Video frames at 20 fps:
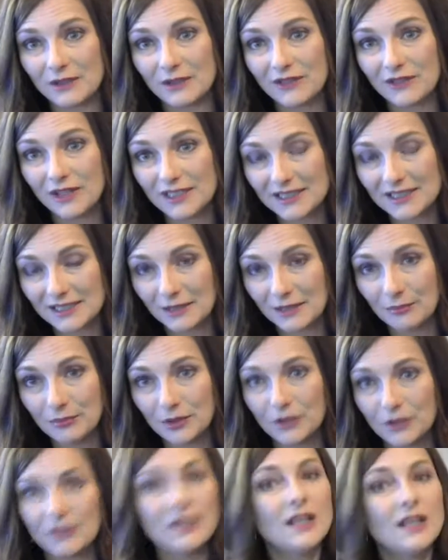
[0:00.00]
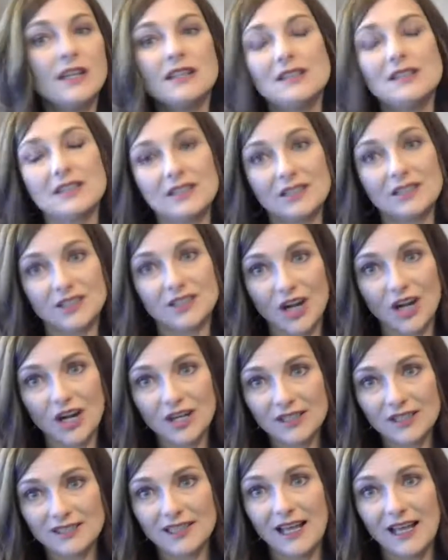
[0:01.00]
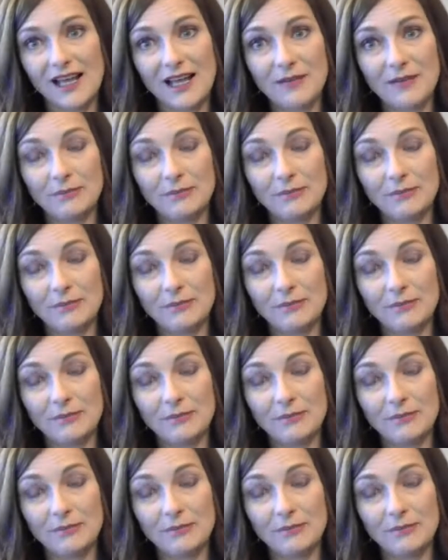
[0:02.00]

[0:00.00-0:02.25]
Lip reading: They're very simple to start.